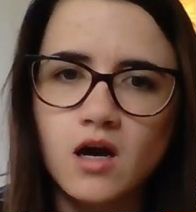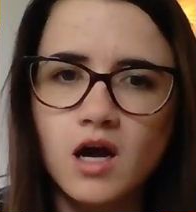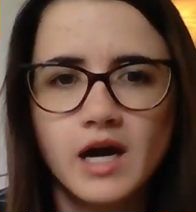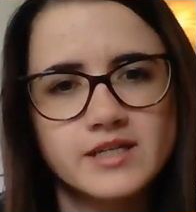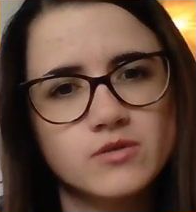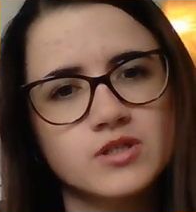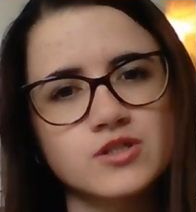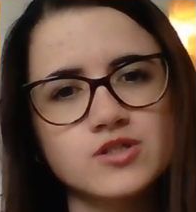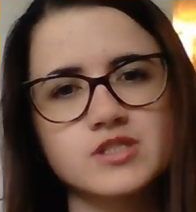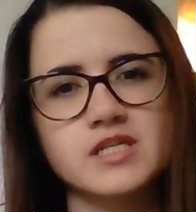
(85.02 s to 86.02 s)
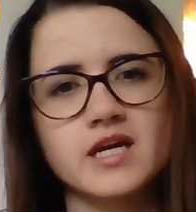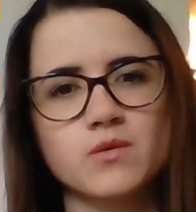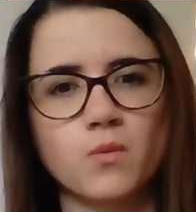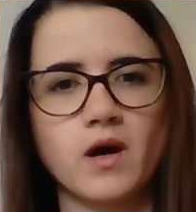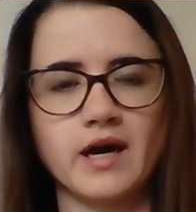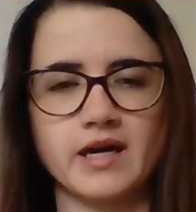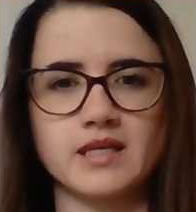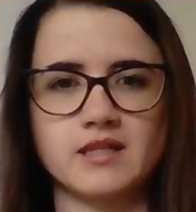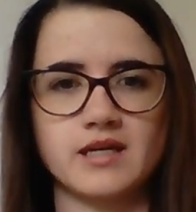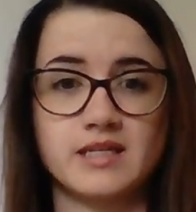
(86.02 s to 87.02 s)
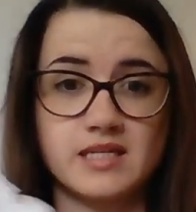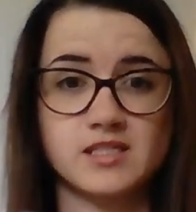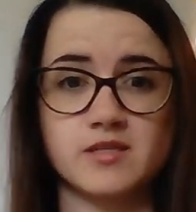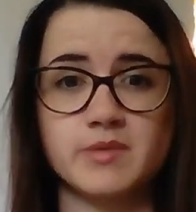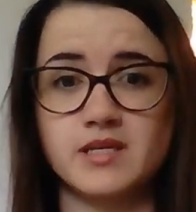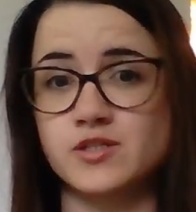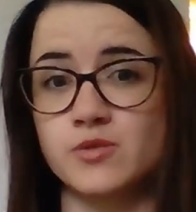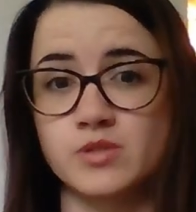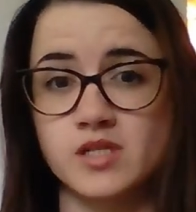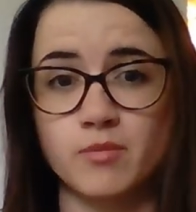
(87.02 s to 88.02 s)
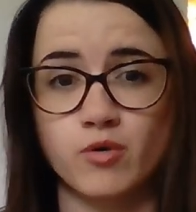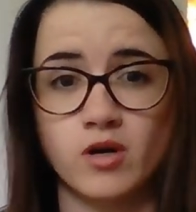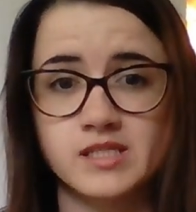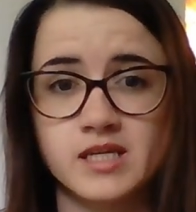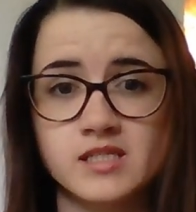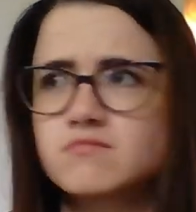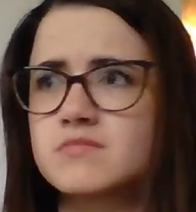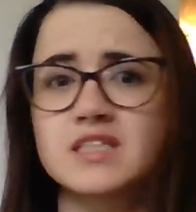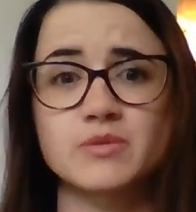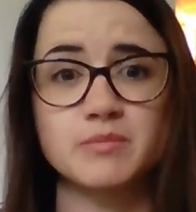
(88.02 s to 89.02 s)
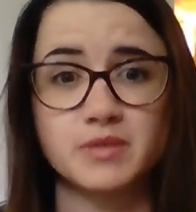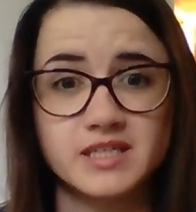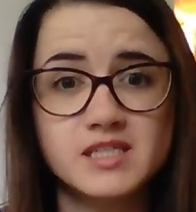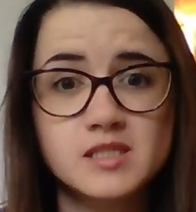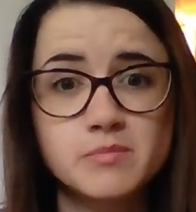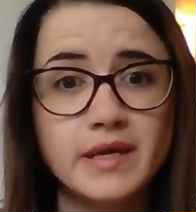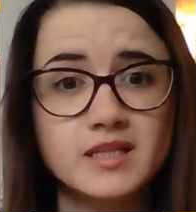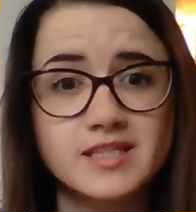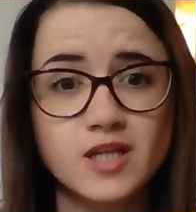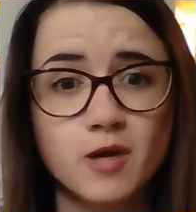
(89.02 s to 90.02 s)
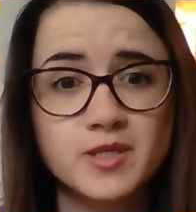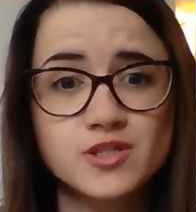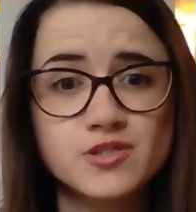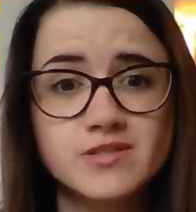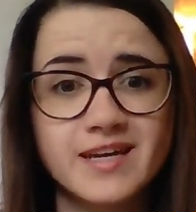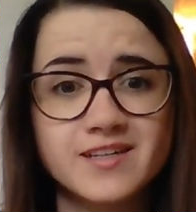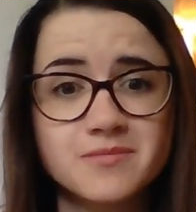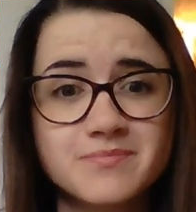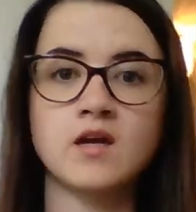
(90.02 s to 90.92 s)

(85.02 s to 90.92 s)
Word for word: I don't understand why that needs to be a two step process. Can we please make less garbage, tandem?